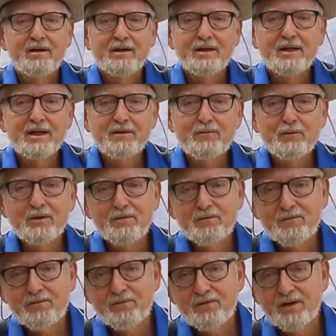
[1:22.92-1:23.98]
If we
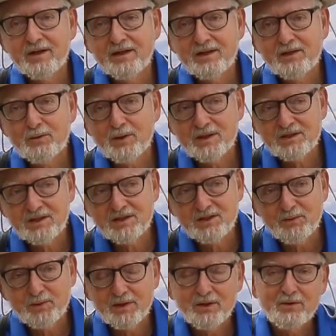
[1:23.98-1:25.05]
find questions
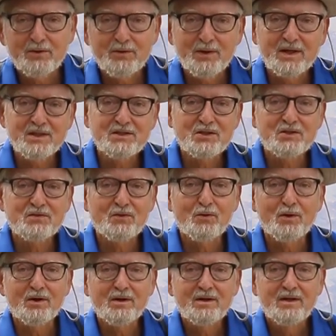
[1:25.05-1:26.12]
that we don't know answers
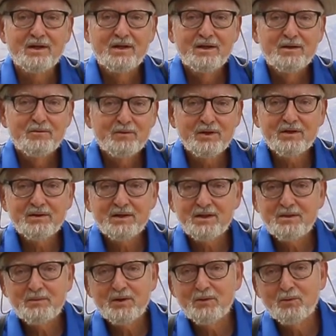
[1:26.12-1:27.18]
for, we don't need
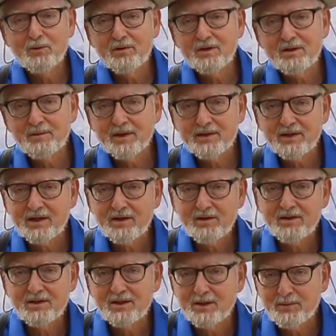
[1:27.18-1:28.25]
to be worried about that or
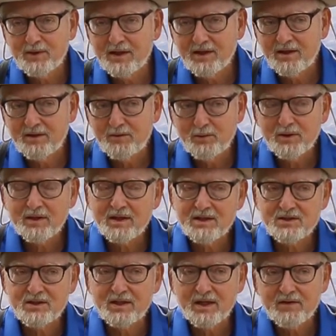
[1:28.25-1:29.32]
intimidated.
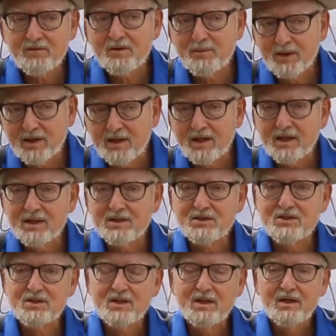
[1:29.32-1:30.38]
Realize that everybody
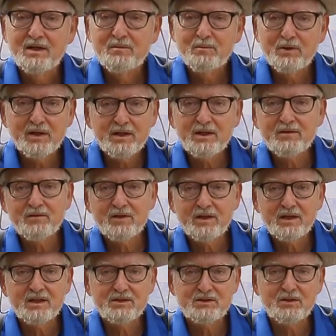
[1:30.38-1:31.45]
has plenty of
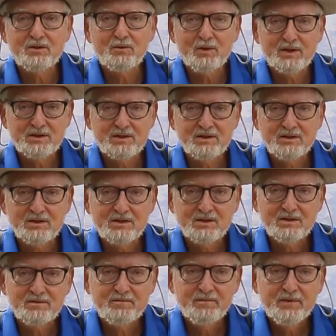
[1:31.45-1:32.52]
unanswered questions.
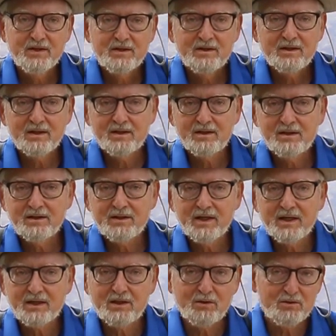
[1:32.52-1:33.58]
And
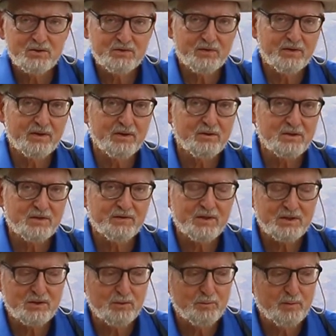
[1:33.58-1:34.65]
that goes for those of
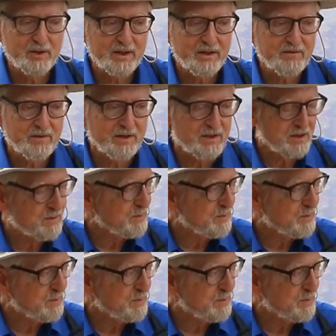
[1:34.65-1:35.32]
us who believe that this